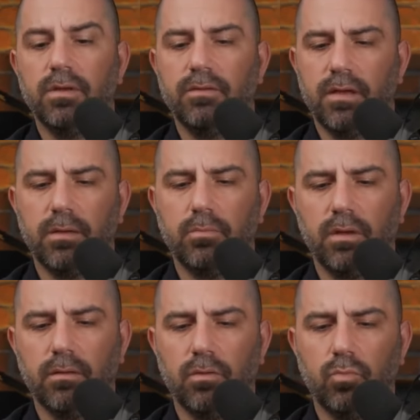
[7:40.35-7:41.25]
of the
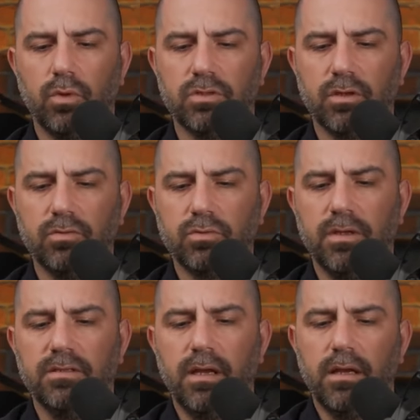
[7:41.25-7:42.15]
camera. It works on three
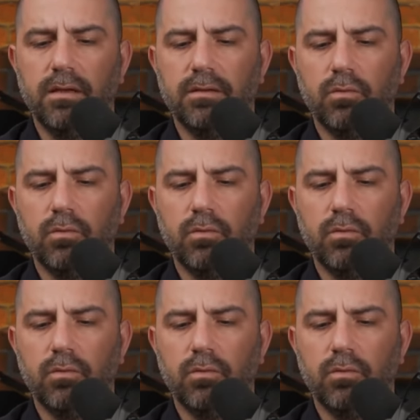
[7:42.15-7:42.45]
sides,